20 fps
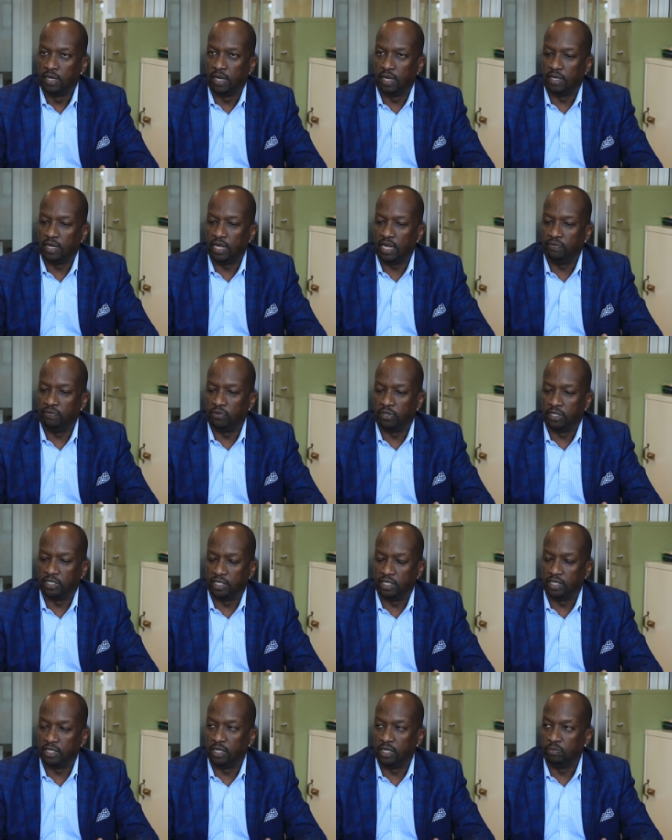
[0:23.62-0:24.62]
an
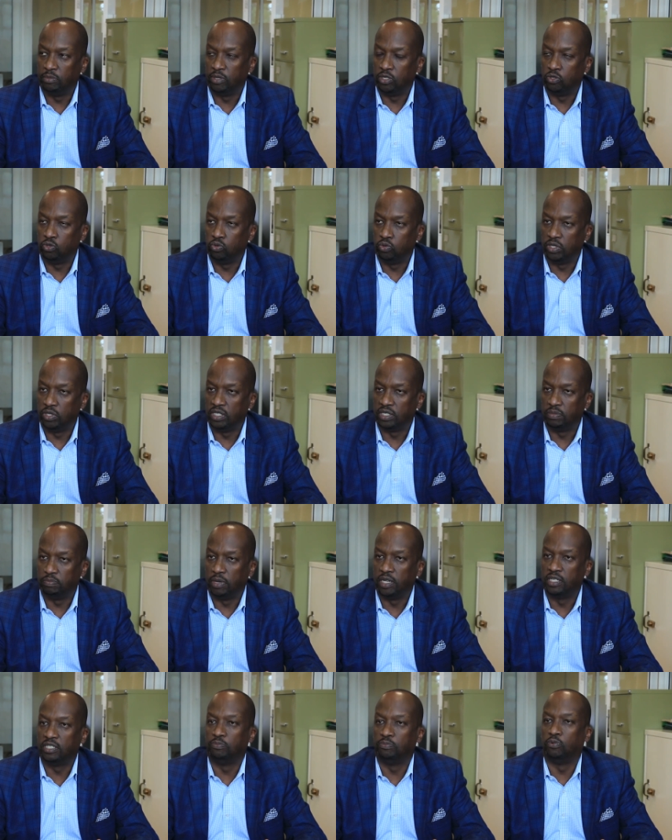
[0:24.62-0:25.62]
advocacy agenda number two is
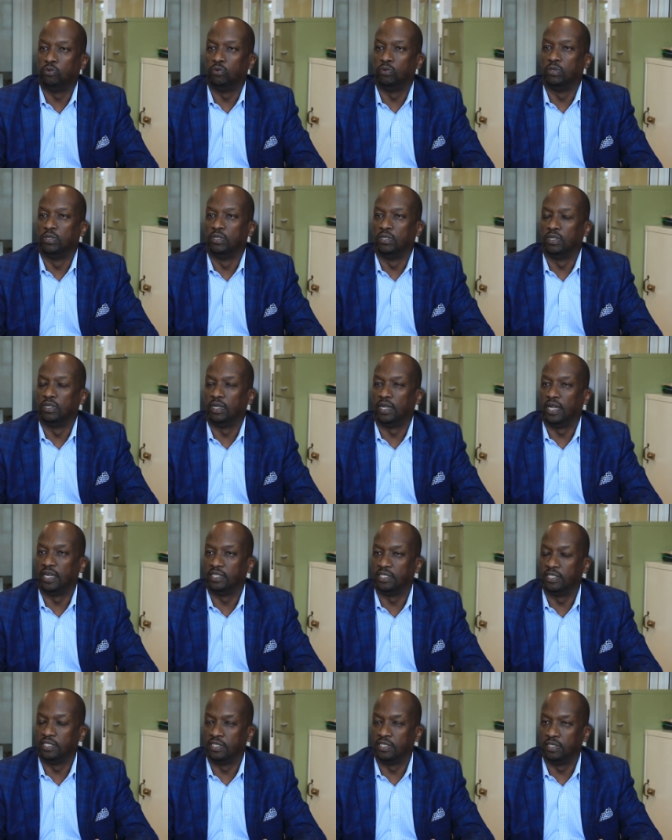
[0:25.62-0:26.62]
multiple uh,
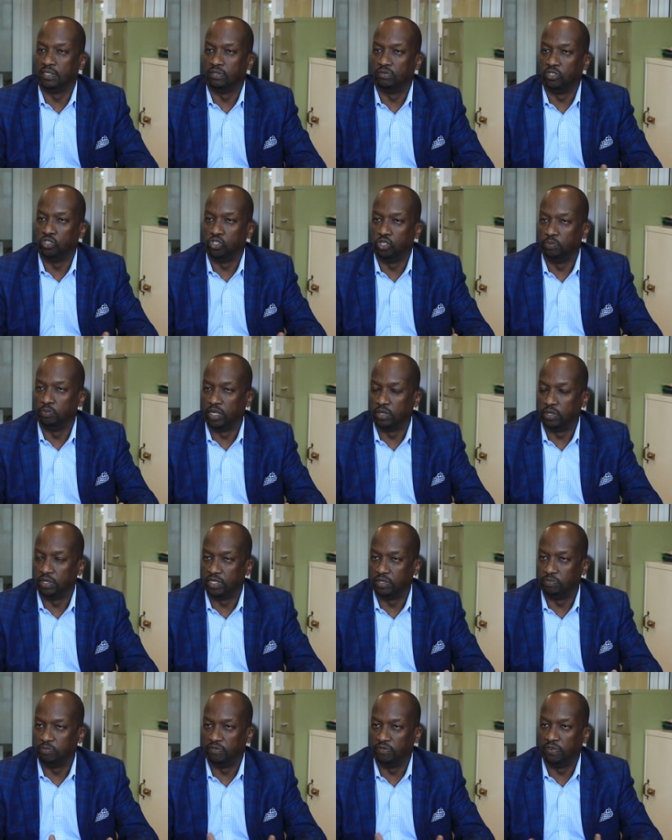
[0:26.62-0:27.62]
license regime that
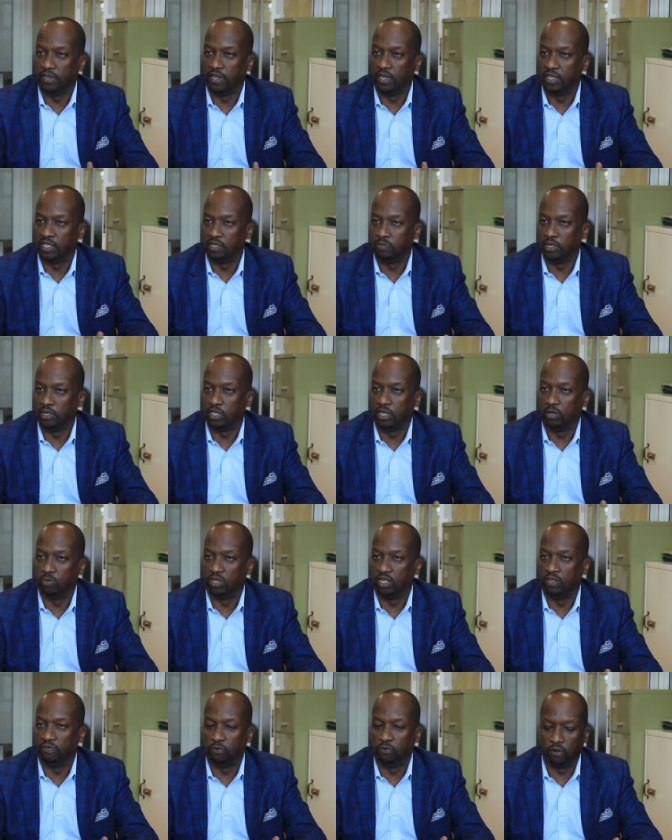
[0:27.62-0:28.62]
is prevailing, especially
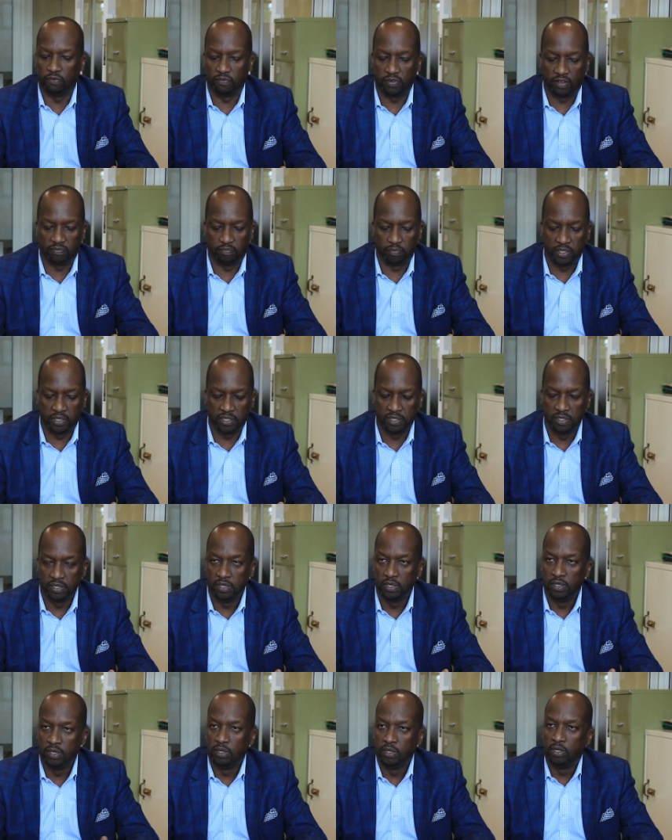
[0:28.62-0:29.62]
with devolved government.
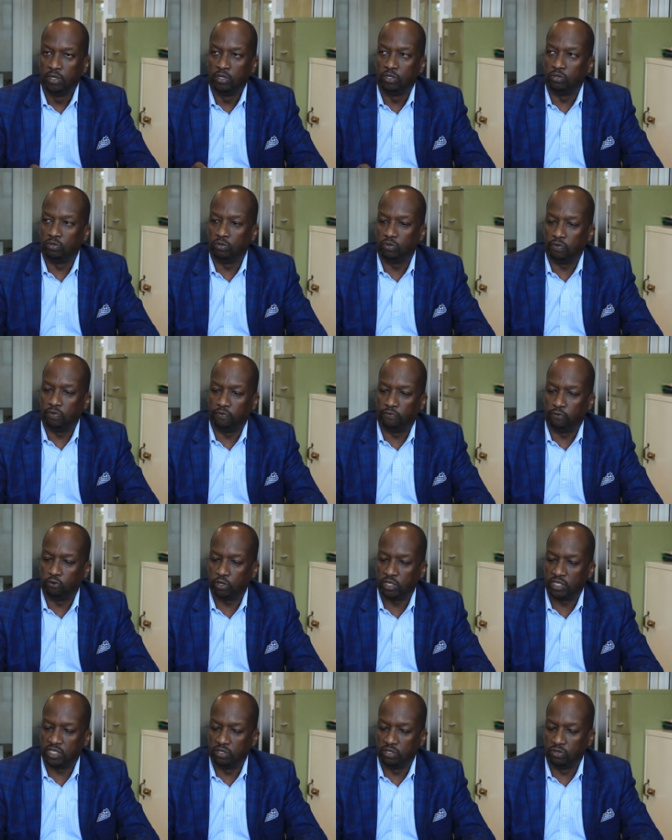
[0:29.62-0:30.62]
So
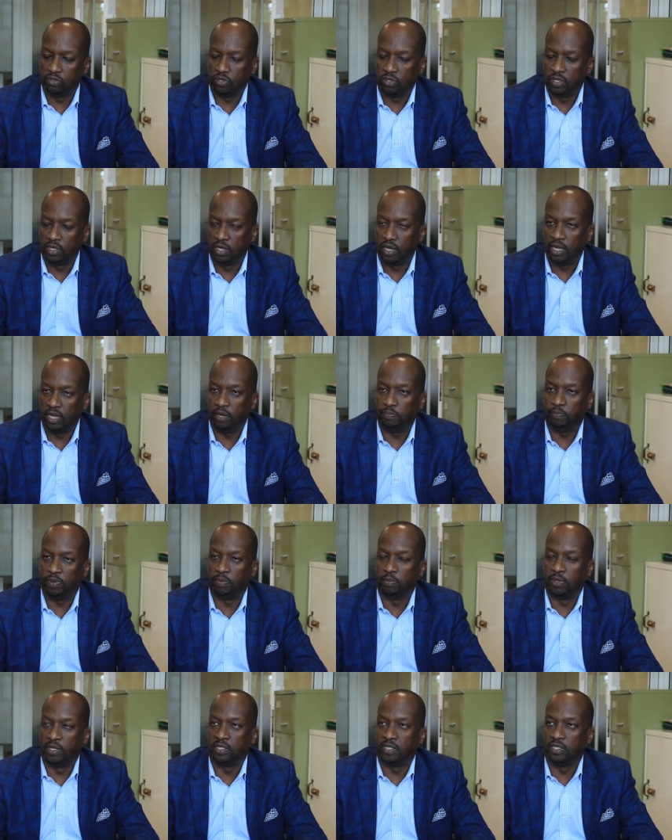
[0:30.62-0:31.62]
focusing on late
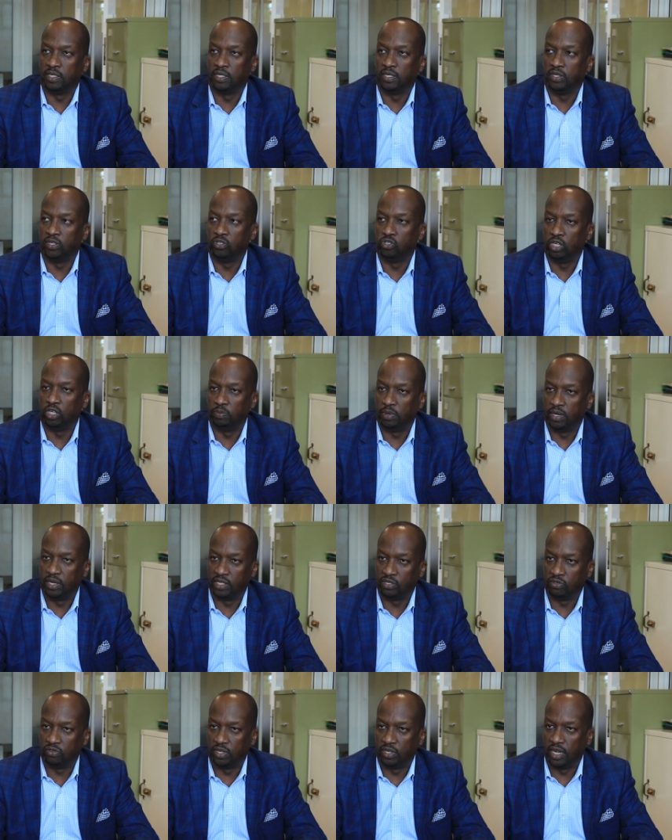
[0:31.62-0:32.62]
payments, uh, the chamber
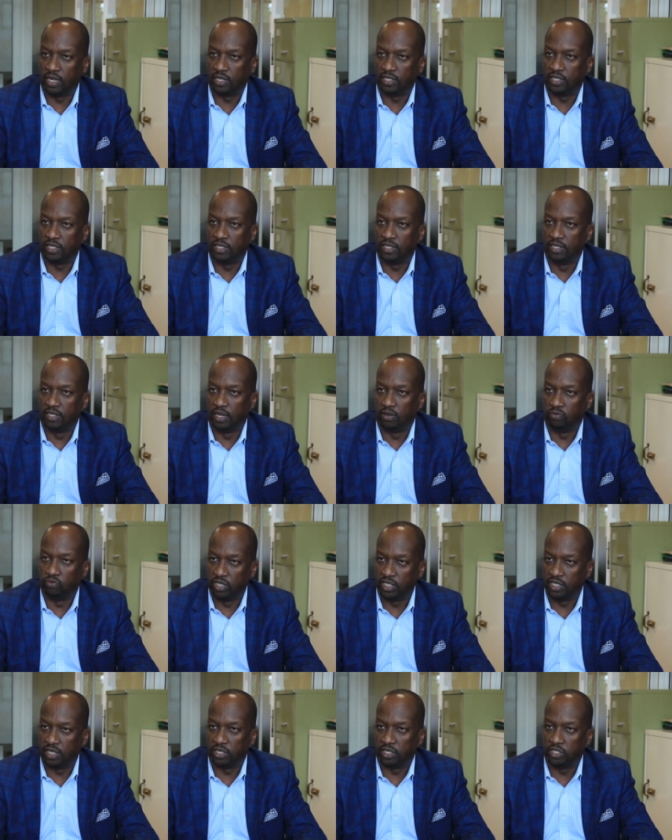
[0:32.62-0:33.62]
has conducted
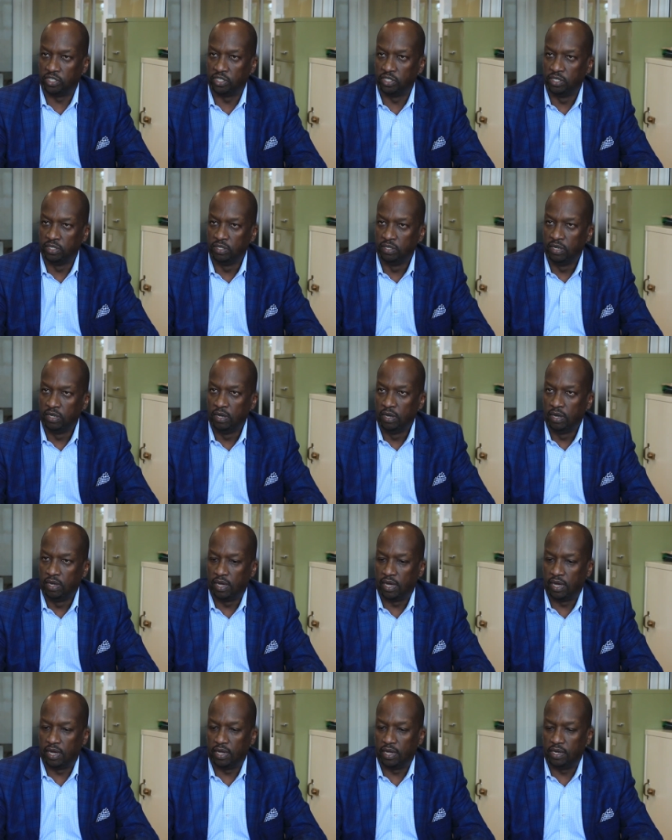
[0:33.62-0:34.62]
research,
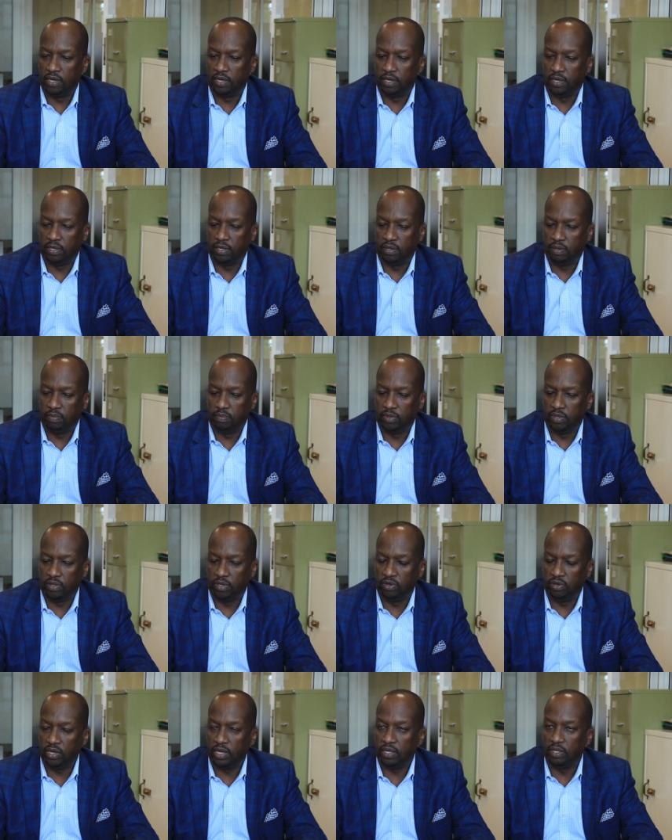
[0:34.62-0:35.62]
and um,
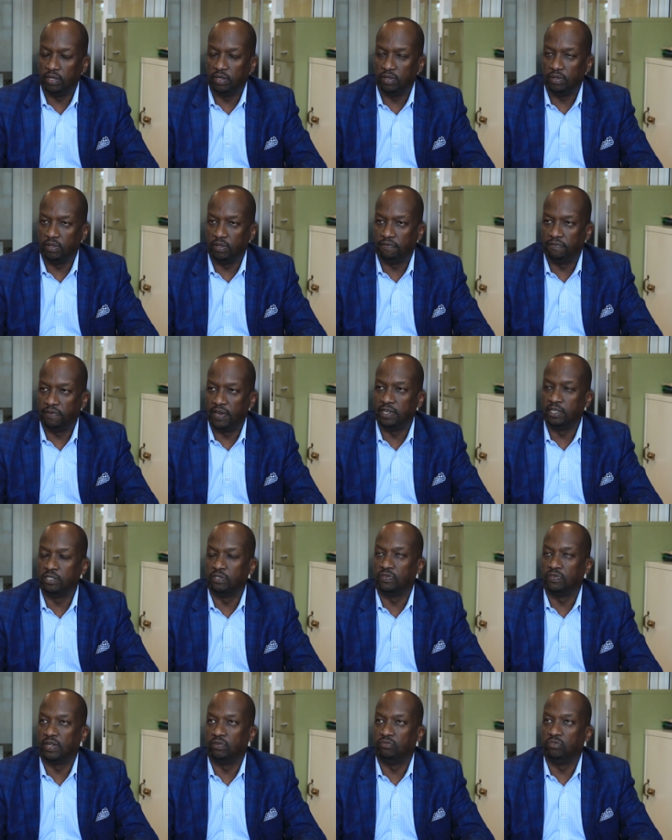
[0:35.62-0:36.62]
the, re the, the,
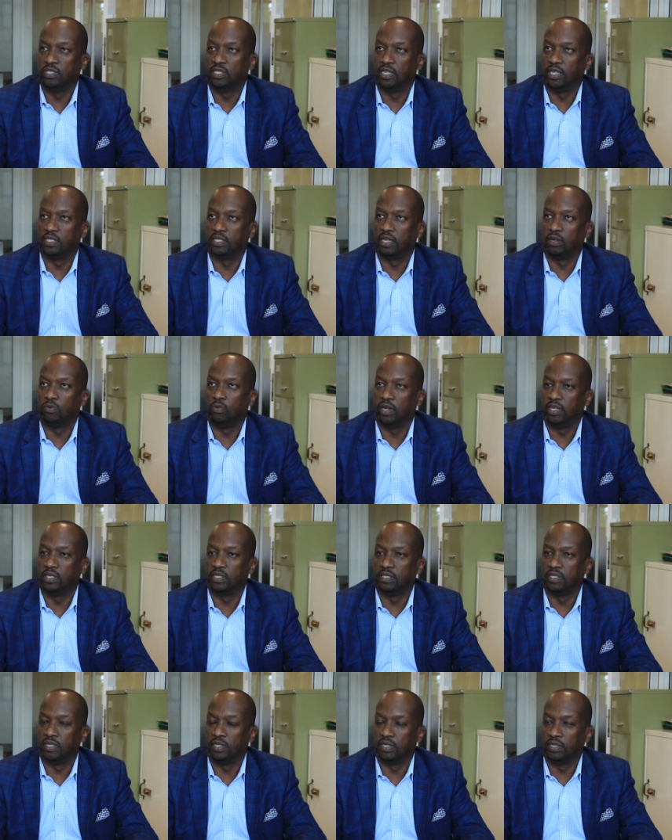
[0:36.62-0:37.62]
findings of that research are
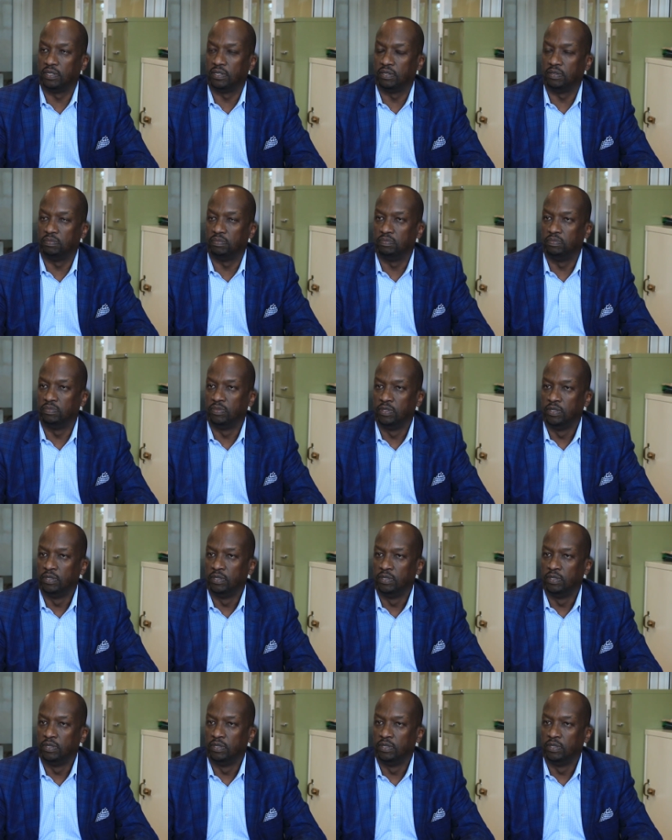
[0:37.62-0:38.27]
quite um,